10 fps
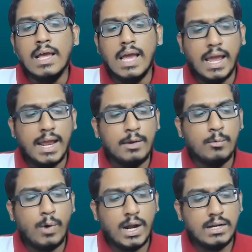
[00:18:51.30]
And
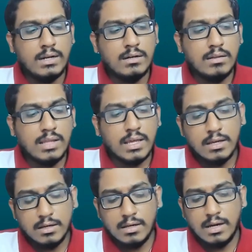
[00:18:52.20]
one
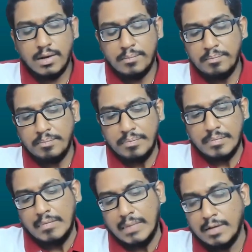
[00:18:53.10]
thing,
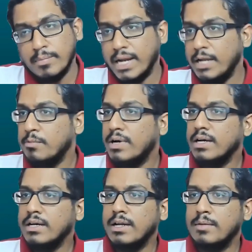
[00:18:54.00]
it might
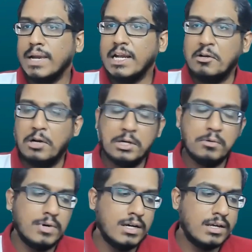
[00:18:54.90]
work, it might not
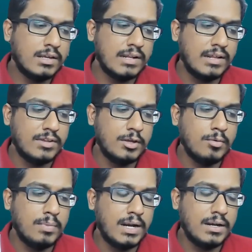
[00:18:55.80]
work, is let's say you
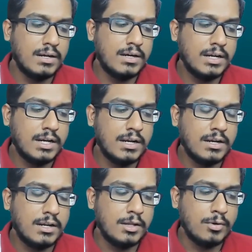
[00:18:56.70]
blundered
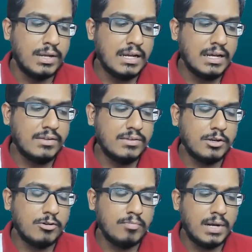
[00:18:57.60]
and you realize that
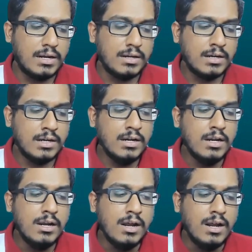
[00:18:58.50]
you blundered.
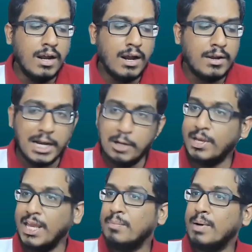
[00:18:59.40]
Try to
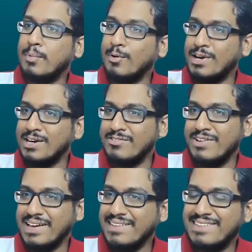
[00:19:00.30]
keep a poker
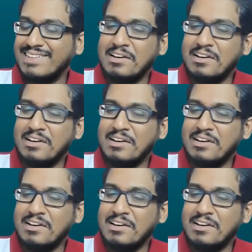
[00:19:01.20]
face.